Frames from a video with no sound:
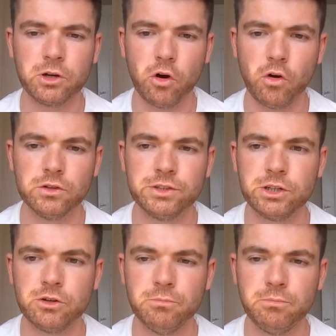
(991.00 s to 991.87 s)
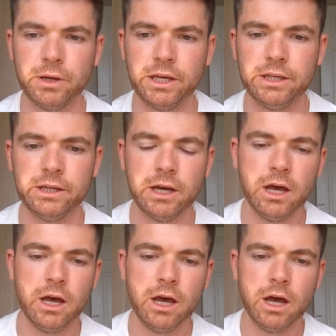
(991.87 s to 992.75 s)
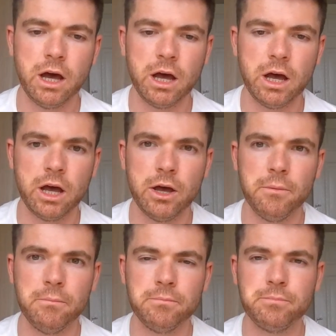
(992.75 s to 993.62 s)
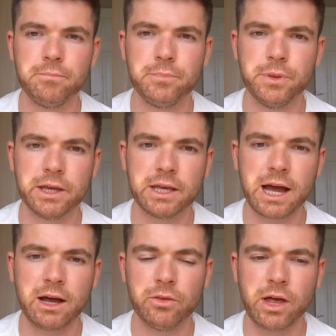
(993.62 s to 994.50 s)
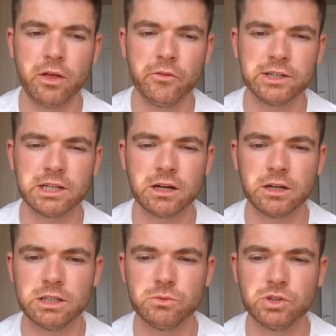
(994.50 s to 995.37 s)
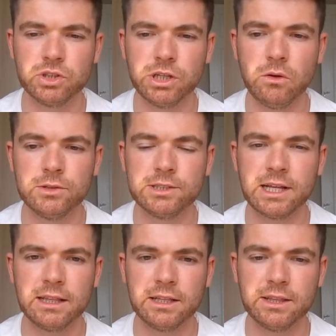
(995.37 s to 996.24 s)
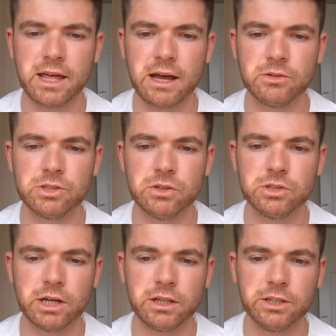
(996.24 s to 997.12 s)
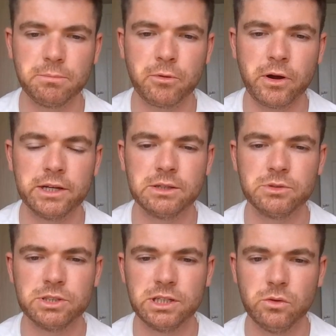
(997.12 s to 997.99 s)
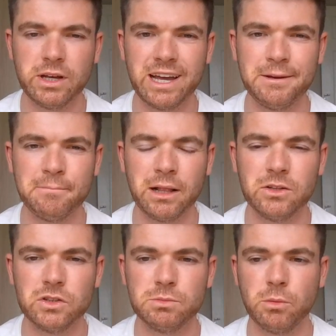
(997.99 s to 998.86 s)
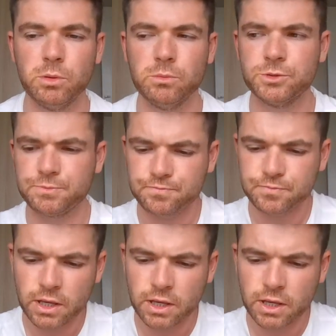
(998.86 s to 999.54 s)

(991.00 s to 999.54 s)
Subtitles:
causes it could be. The health anxiety was still slightly there. I was still slightly depressed. I was still getting balance problems,